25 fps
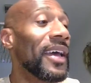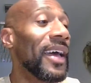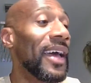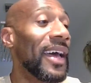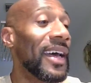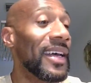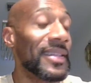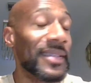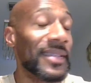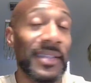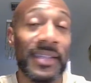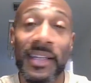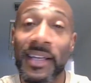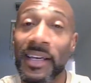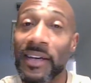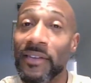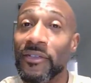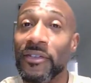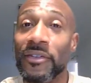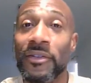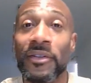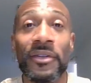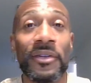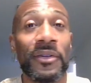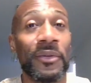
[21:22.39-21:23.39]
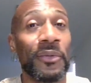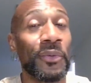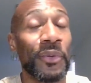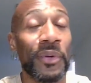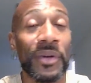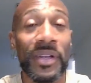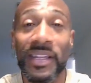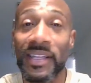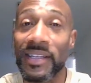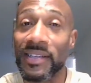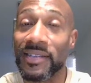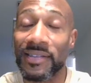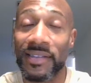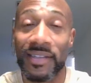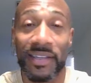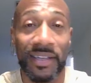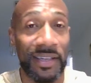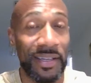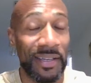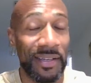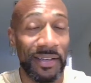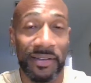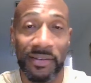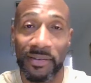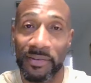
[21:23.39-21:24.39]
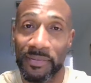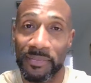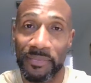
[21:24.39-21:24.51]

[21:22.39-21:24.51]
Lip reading: has never really seen.